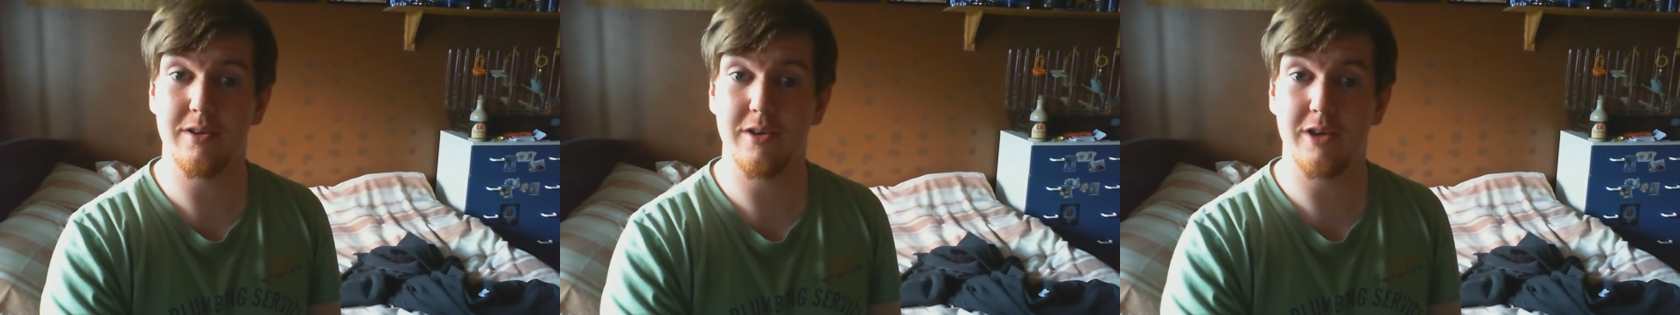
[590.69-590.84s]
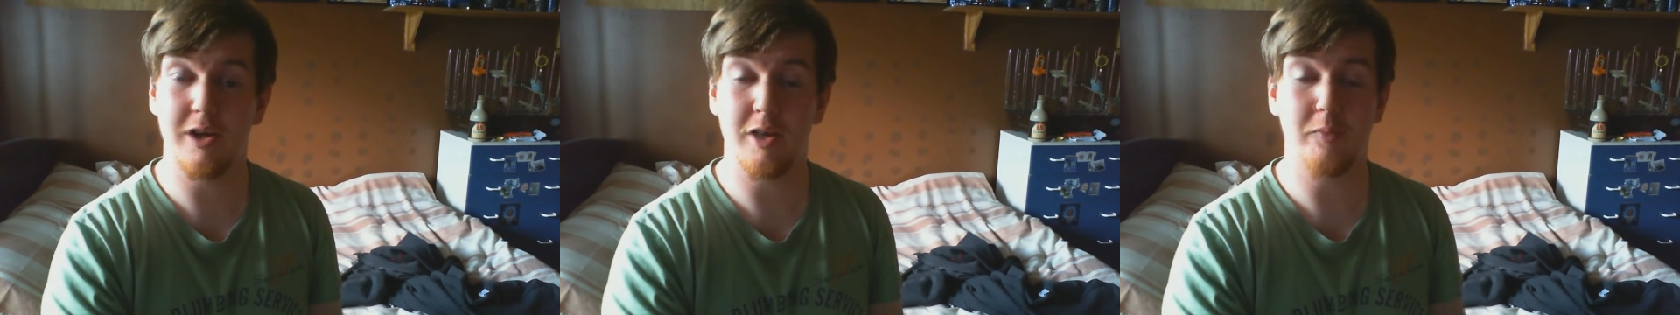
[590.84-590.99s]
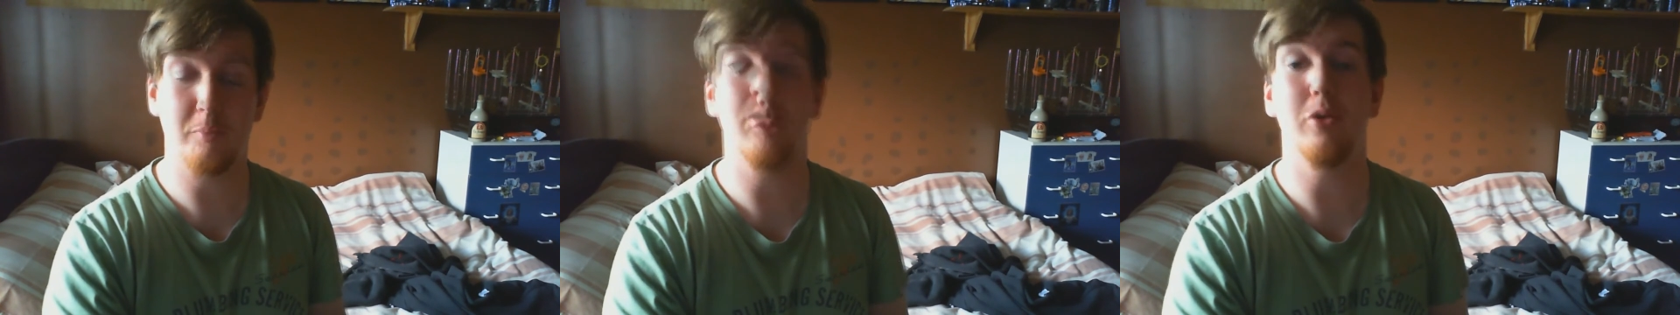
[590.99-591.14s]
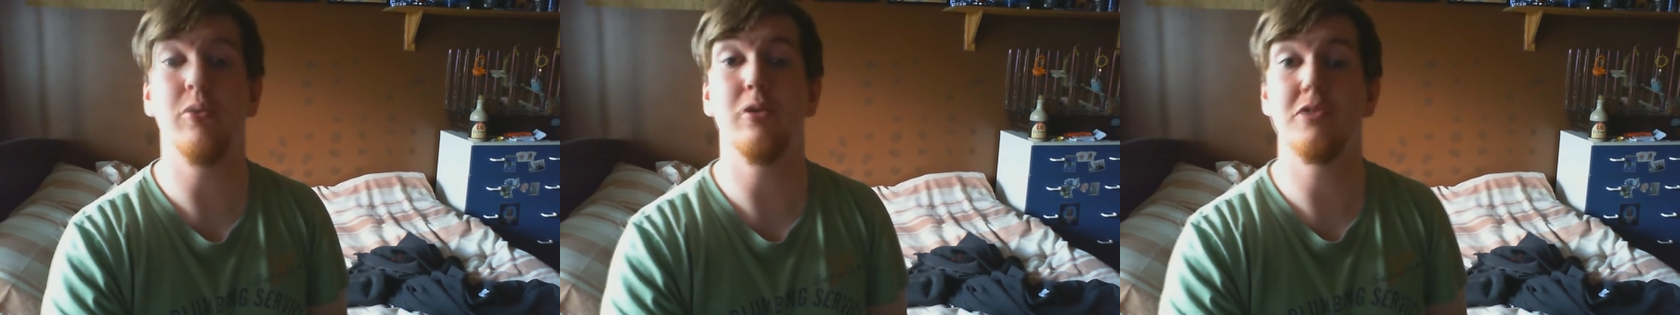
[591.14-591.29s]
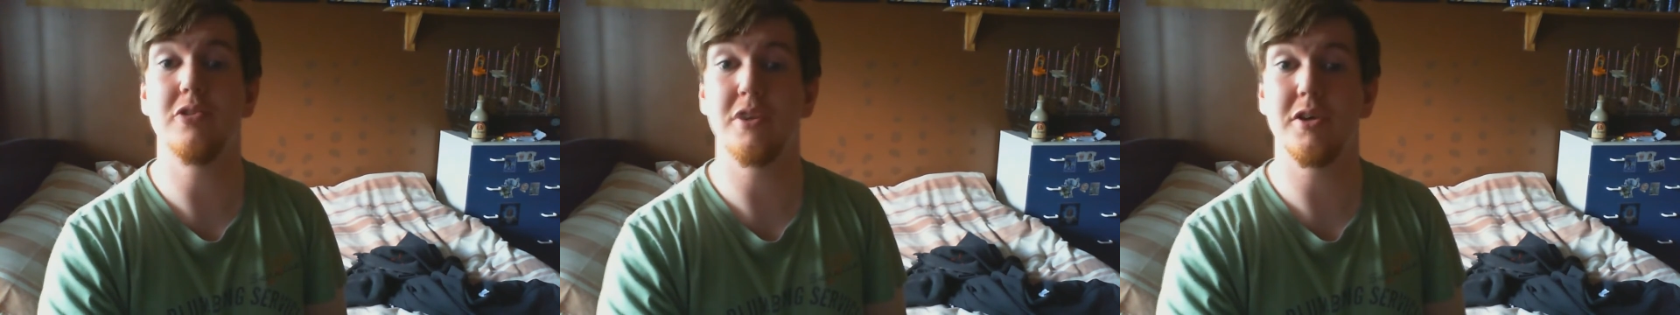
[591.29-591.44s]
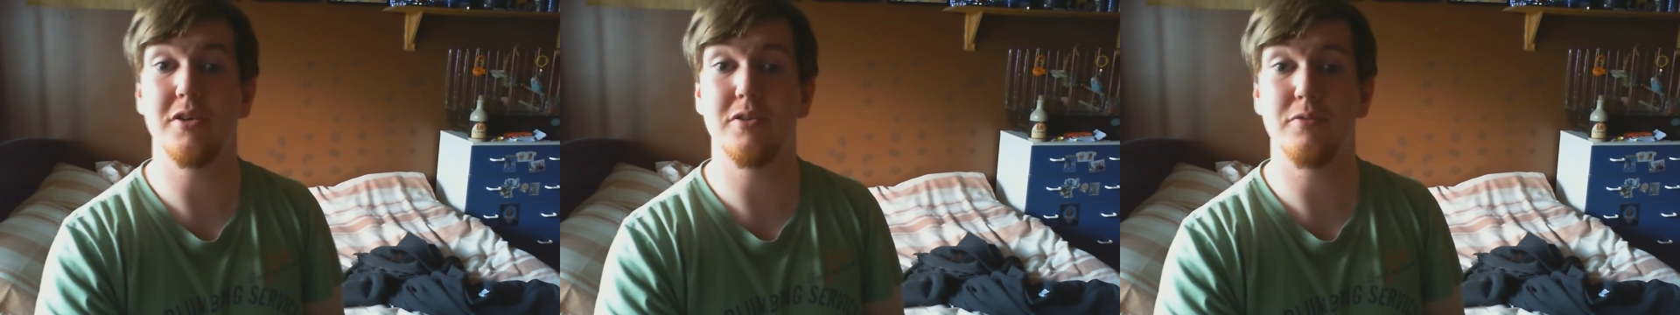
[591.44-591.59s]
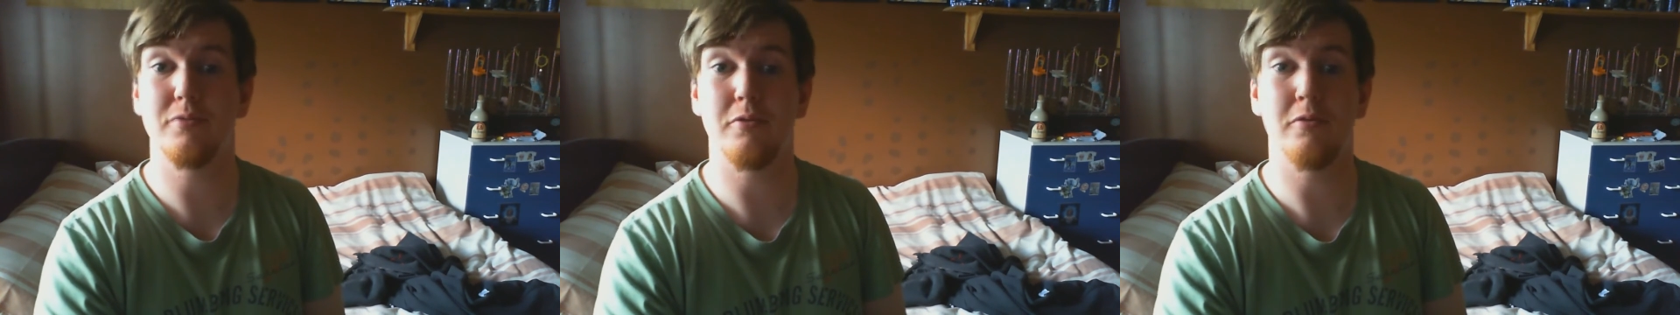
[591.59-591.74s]
I
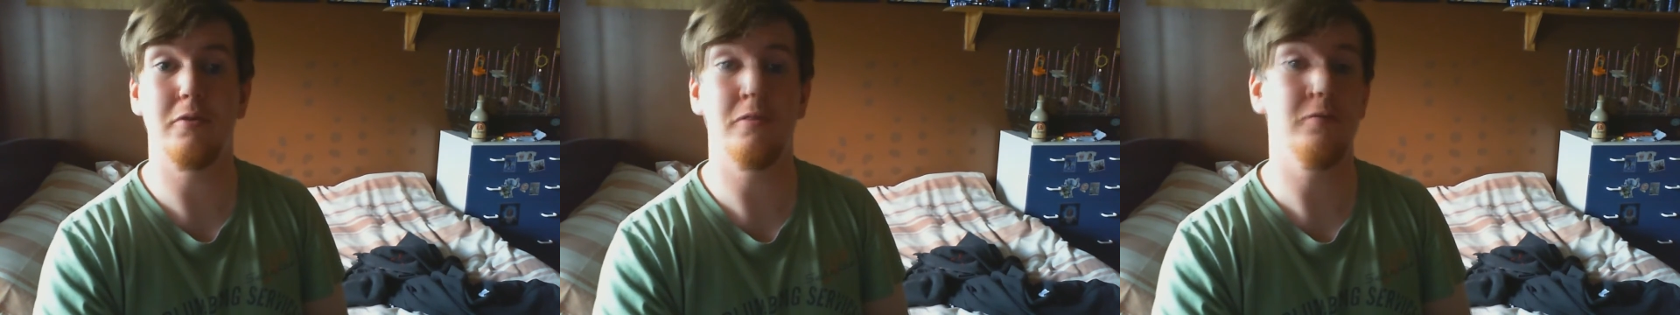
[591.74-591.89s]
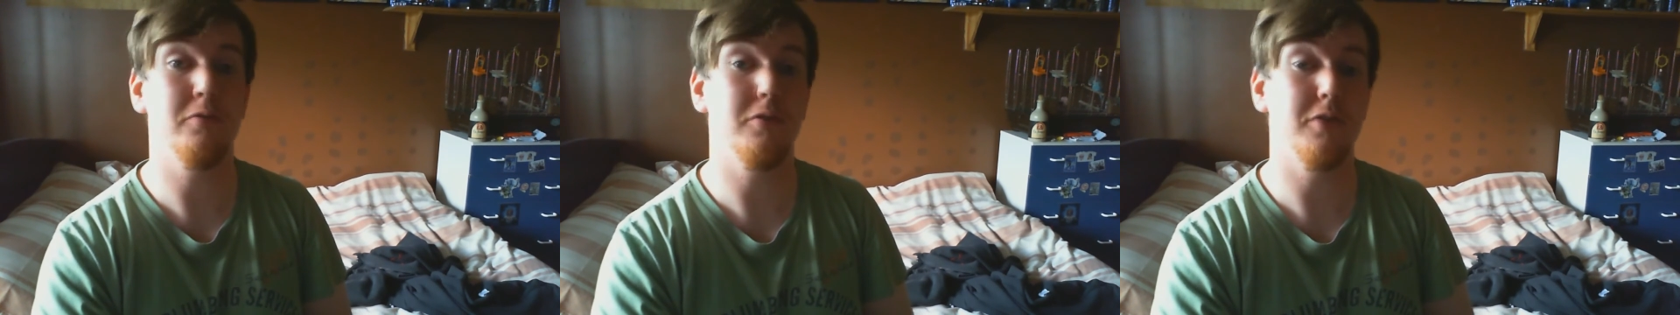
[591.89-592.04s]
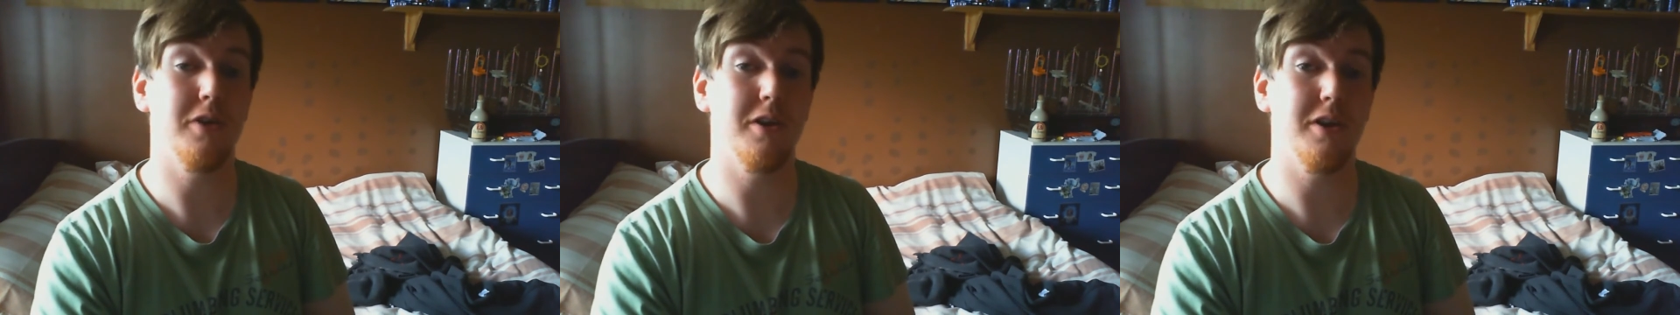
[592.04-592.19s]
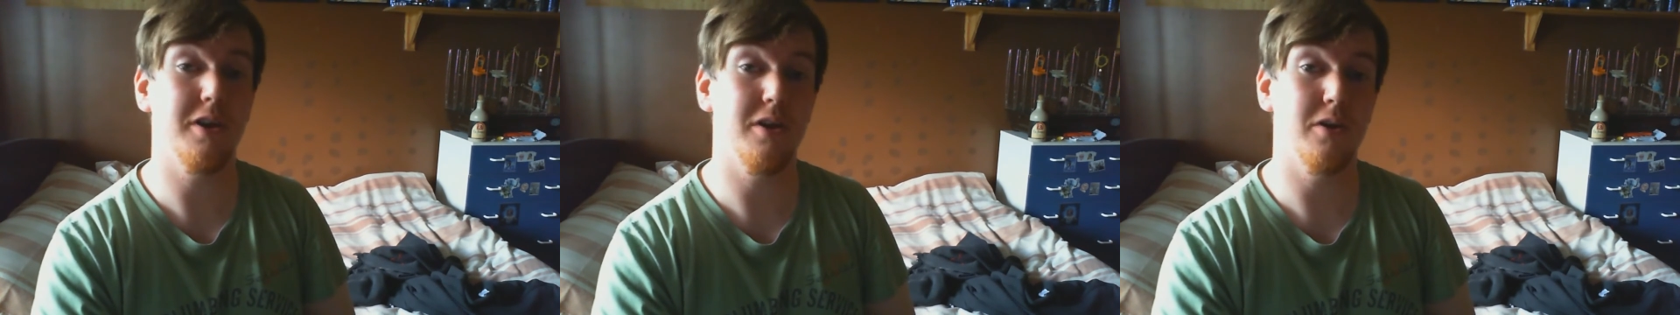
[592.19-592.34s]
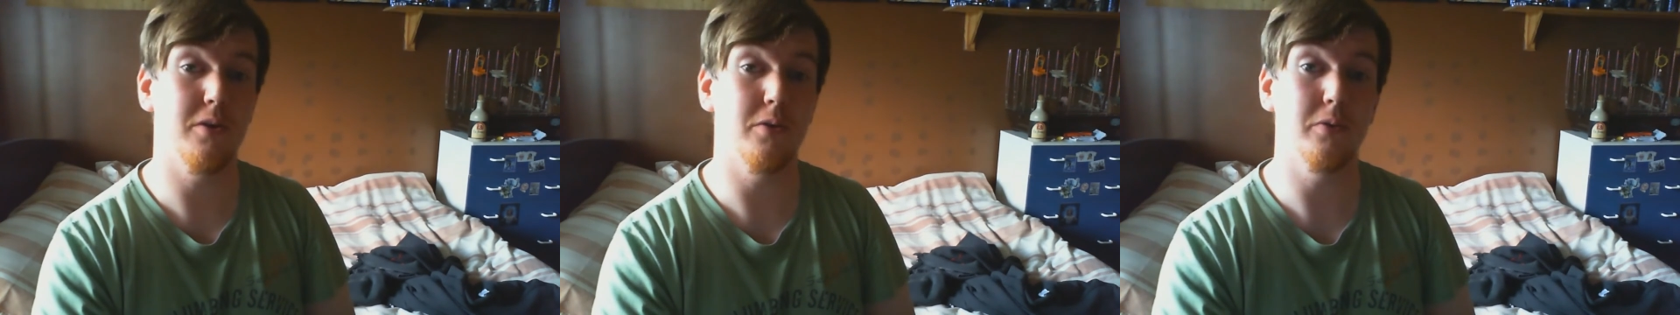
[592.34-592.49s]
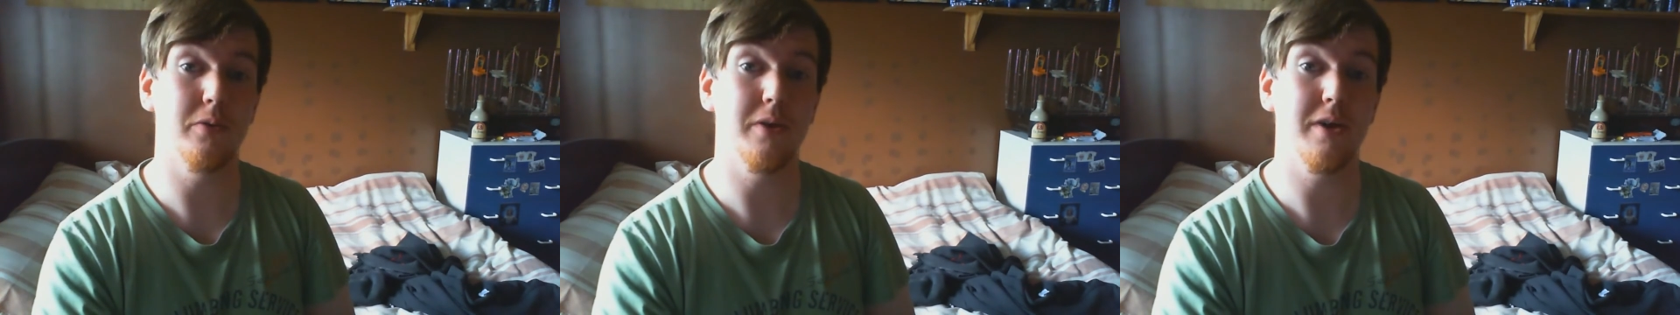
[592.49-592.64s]
apologise for reviewing an ale